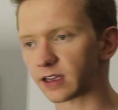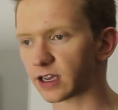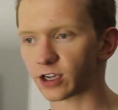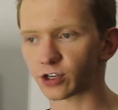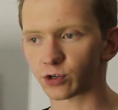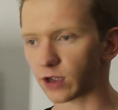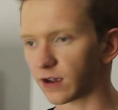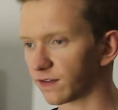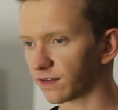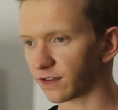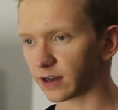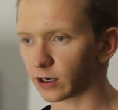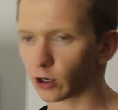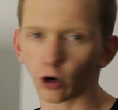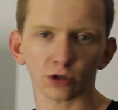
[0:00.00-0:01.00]
in case you have
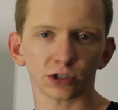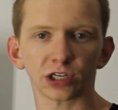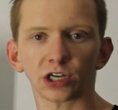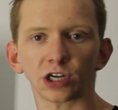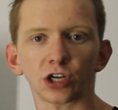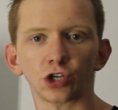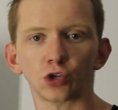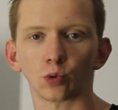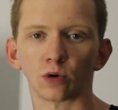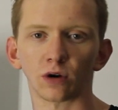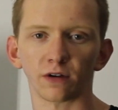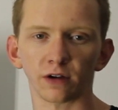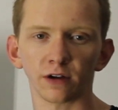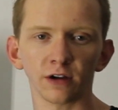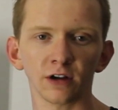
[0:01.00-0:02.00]
a cottage or
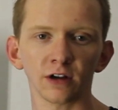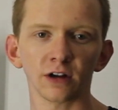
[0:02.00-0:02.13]
a